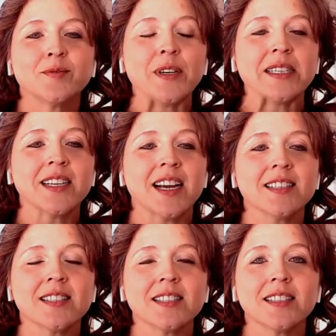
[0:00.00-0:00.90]

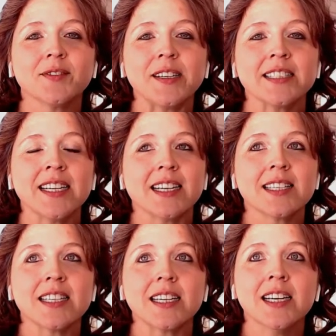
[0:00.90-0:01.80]
Fantastic,
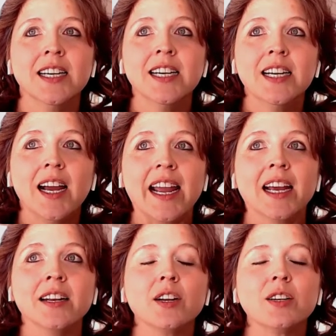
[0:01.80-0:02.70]
fantastic.
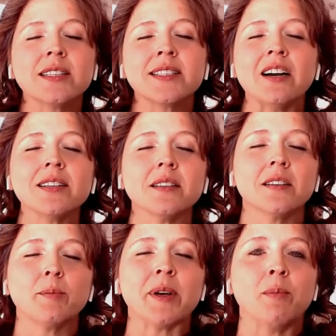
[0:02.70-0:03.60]
And tell us a
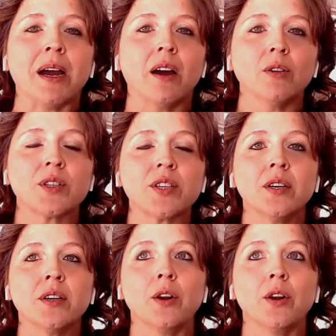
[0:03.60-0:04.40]
little bit about,